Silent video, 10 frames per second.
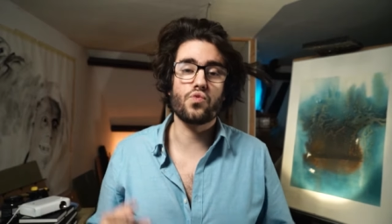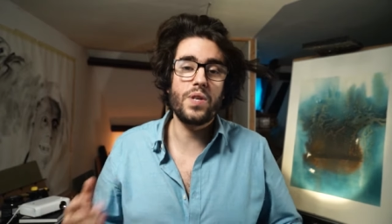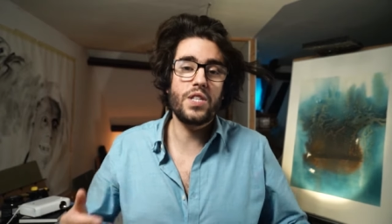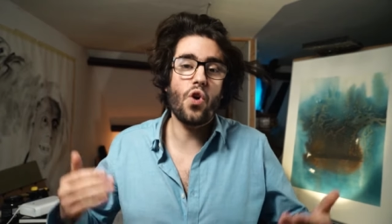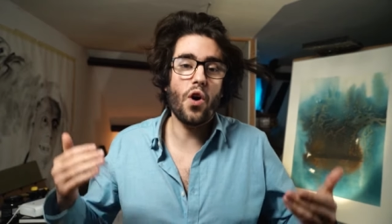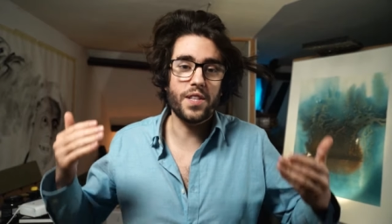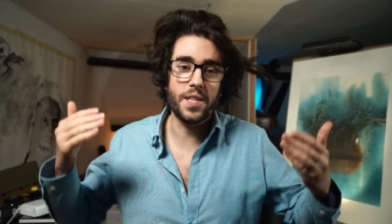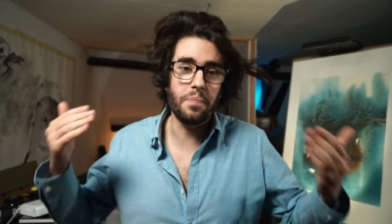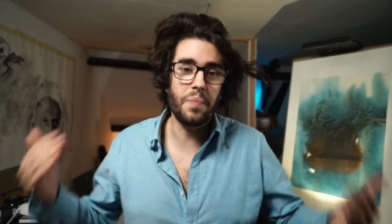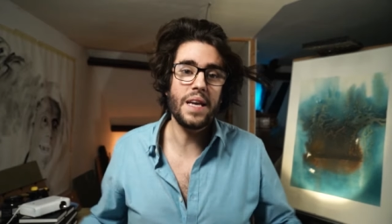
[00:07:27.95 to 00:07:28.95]
retargeting
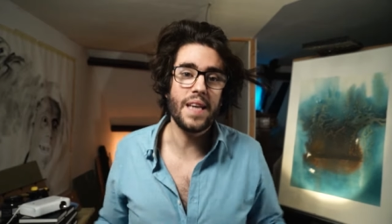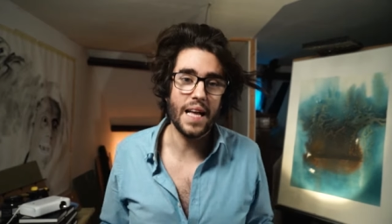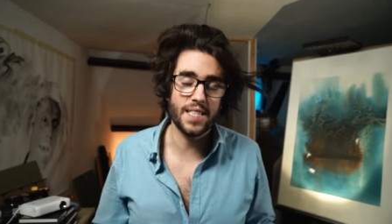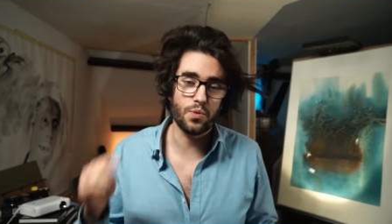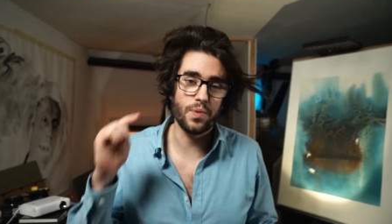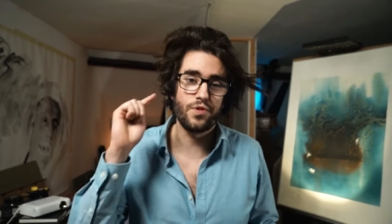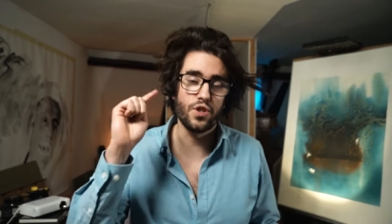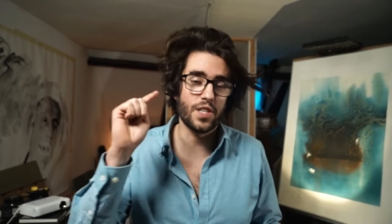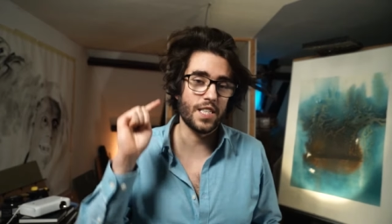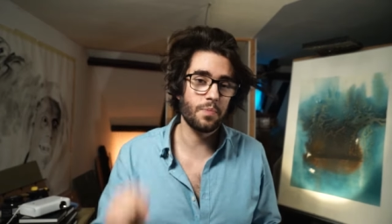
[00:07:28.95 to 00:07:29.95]
campaign ads that we've
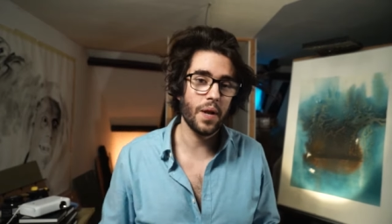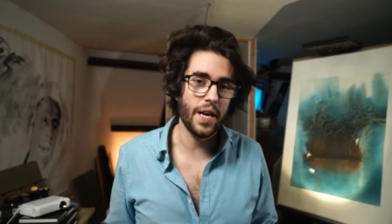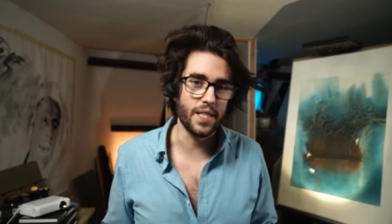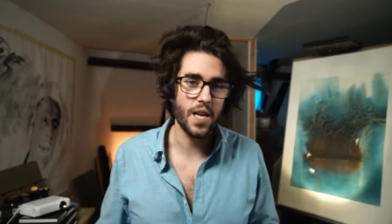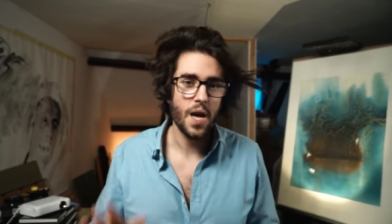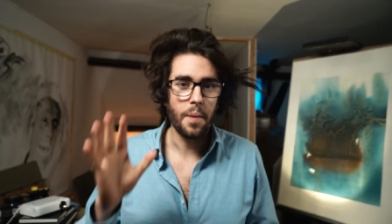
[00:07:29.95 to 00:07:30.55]
just explained.